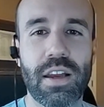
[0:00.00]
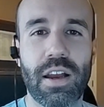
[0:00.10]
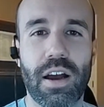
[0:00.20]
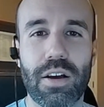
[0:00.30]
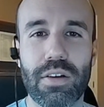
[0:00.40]

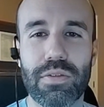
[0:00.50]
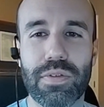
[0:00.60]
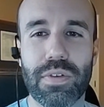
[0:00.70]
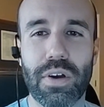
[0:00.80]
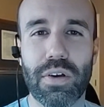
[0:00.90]
of
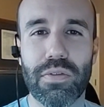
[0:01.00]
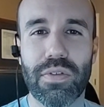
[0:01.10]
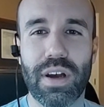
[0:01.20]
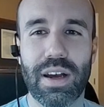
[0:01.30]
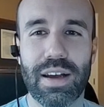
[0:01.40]

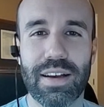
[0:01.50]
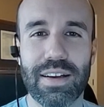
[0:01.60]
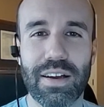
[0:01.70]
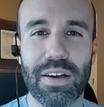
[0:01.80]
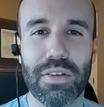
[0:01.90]

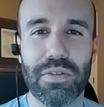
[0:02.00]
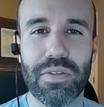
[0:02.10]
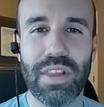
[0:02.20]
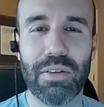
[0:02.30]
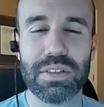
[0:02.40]

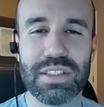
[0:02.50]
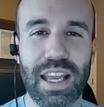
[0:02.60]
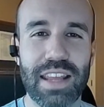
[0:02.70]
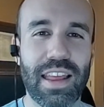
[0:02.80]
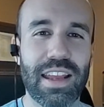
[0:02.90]
that was
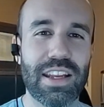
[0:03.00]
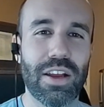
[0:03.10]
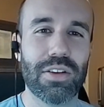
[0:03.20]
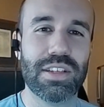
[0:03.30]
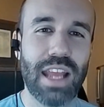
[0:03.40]
saying that
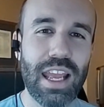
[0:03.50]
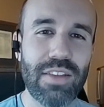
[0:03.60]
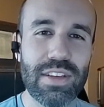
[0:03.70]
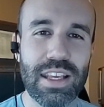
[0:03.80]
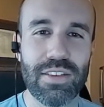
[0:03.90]

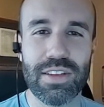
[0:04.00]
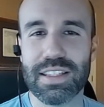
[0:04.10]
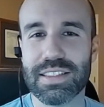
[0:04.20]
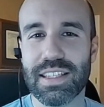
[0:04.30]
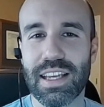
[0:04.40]
David killed
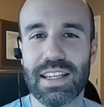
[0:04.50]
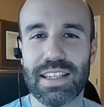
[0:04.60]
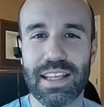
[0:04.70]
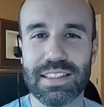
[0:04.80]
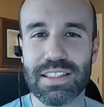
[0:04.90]
his
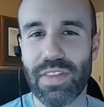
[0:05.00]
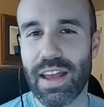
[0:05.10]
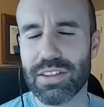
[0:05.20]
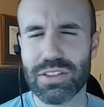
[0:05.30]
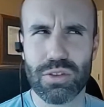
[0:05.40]
tens of
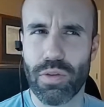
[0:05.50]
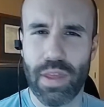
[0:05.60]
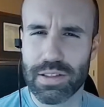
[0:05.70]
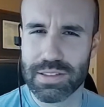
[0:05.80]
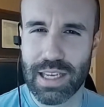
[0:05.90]
thousands or
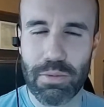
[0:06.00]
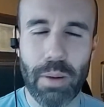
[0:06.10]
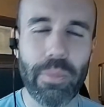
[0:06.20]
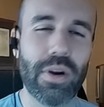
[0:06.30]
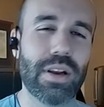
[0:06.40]
thousands, I can't
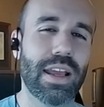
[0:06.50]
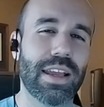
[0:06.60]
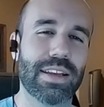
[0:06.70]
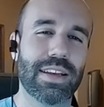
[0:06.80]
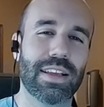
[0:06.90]
remember,
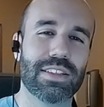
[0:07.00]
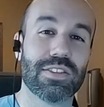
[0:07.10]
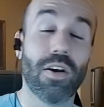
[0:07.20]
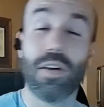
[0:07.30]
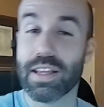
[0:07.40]
and
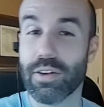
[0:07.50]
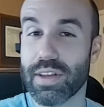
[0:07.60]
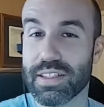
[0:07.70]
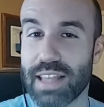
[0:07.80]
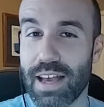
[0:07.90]
Saul had killed
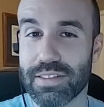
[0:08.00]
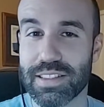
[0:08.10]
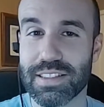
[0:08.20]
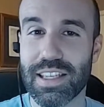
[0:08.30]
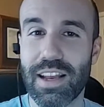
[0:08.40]
his
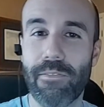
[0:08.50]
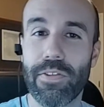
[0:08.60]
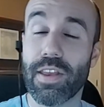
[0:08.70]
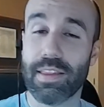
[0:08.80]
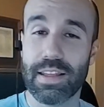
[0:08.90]
thousands,
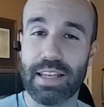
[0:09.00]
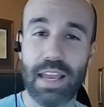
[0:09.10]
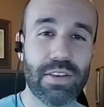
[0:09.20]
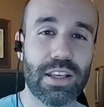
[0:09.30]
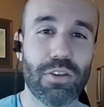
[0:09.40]
saying that
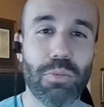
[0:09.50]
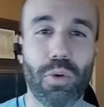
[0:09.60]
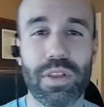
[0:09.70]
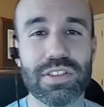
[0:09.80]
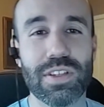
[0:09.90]
David killed more
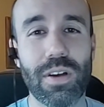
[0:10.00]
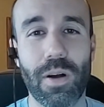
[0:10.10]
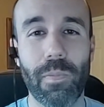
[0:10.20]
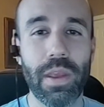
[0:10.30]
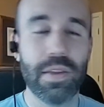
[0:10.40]
than
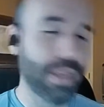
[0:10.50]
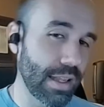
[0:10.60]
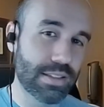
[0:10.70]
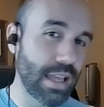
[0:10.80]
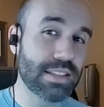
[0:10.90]
Saul.
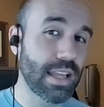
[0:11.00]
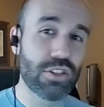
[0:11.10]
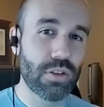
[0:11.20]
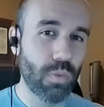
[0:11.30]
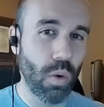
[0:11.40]
That's
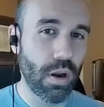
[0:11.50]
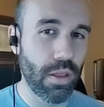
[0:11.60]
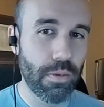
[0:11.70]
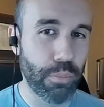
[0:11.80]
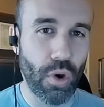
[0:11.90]
actually one of
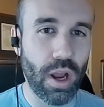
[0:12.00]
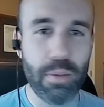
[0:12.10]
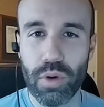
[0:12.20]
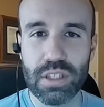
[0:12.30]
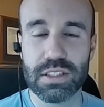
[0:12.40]
the
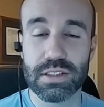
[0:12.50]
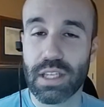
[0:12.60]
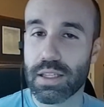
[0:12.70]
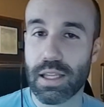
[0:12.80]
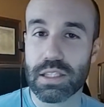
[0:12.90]
prime reasons
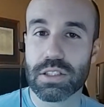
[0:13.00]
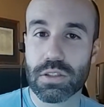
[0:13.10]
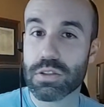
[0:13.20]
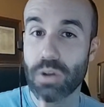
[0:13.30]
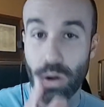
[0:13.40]
that
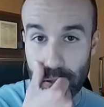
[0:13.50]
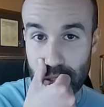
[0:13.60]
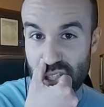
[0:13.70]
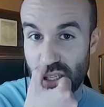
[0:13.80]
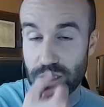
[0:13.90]
started the
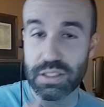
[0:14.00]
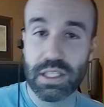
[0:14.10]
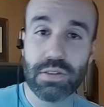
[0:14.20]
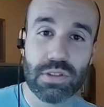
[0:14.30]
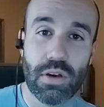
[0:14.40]
jealousy
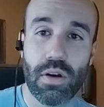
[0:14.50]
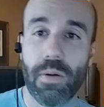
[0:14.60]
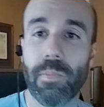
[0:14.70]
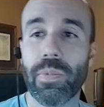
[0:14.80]
of Saul.